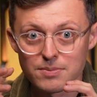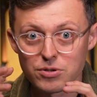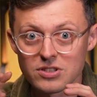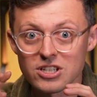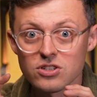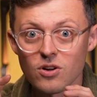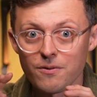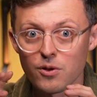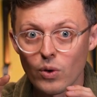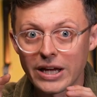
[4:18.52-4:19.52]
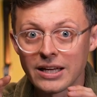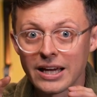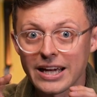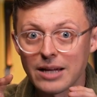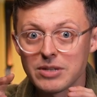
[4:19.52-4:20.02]
the position of the ring
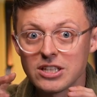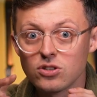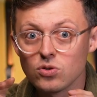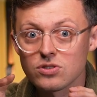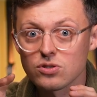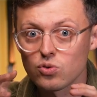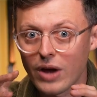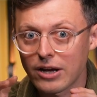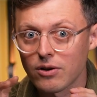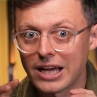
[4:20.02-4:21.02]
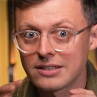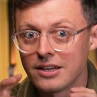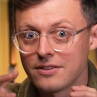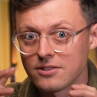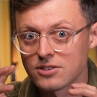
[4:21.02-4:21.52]
can be used to regulate
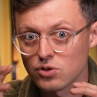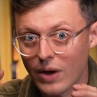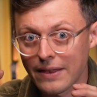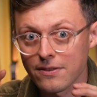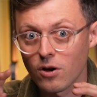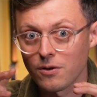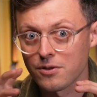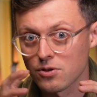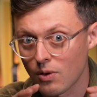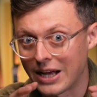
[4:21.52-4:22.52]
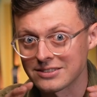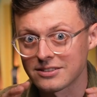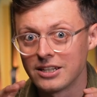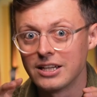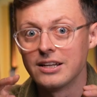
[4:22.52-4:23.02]
the strength of the thrust.